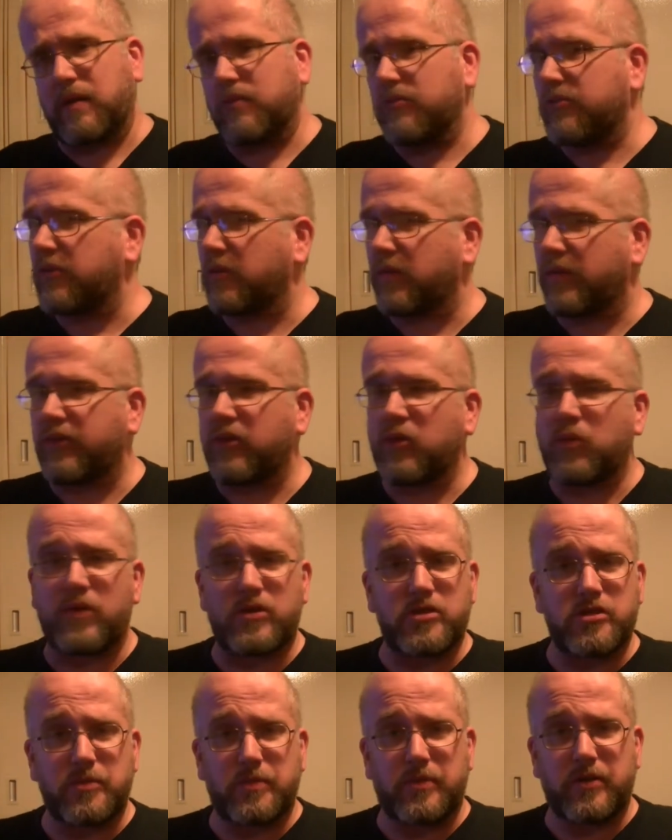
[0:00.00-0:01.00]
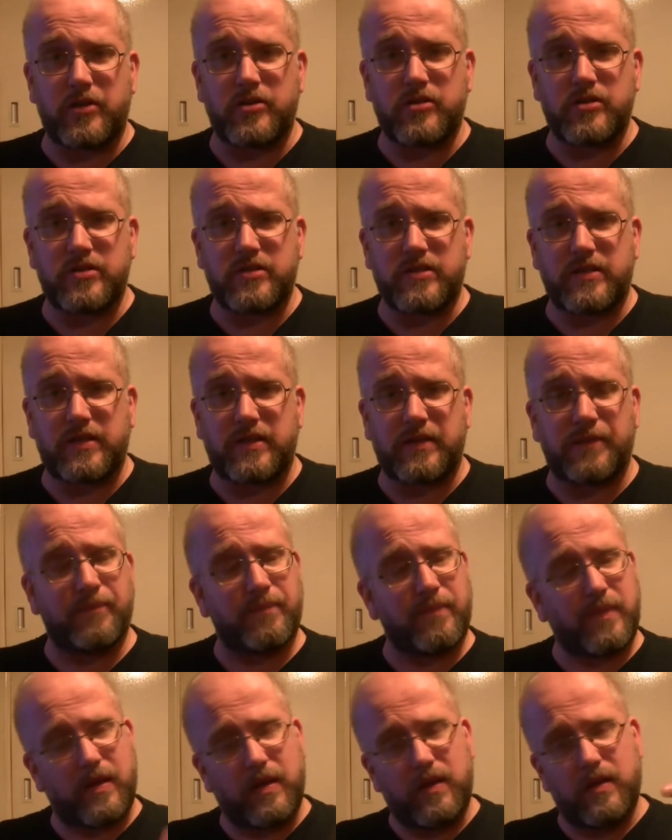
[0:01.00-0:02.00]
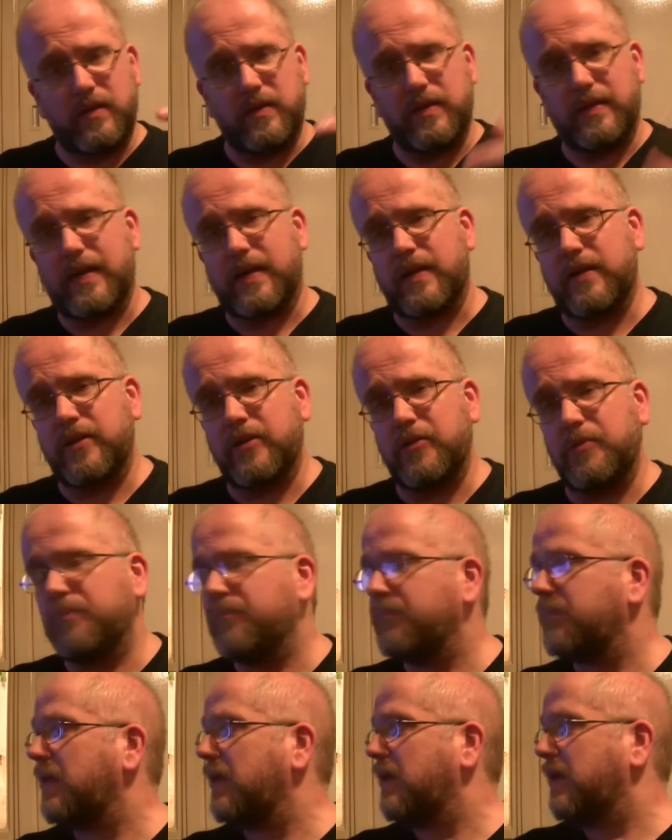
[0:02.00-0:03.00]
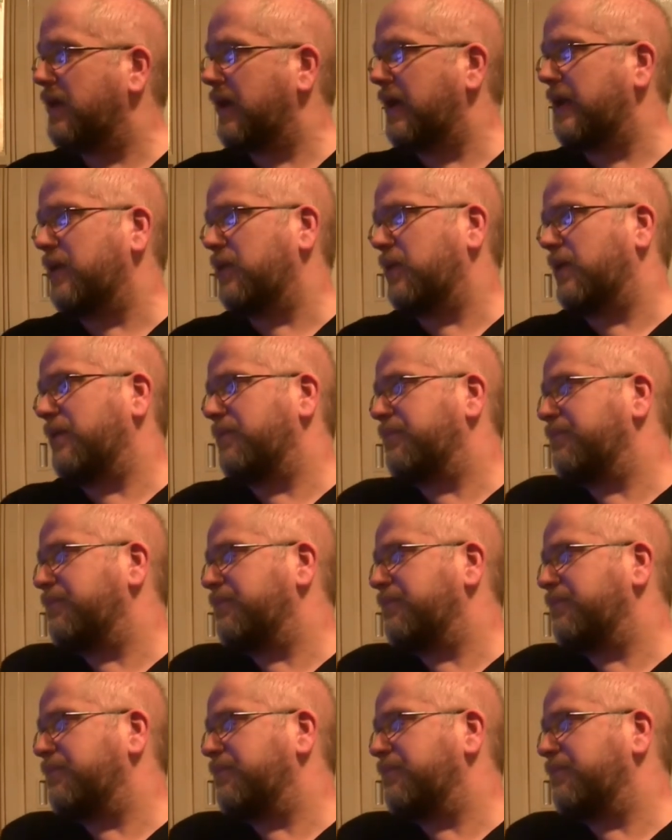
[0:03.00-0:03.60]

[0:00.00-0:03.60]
so if you wish to purchase it, you can do. Anyway,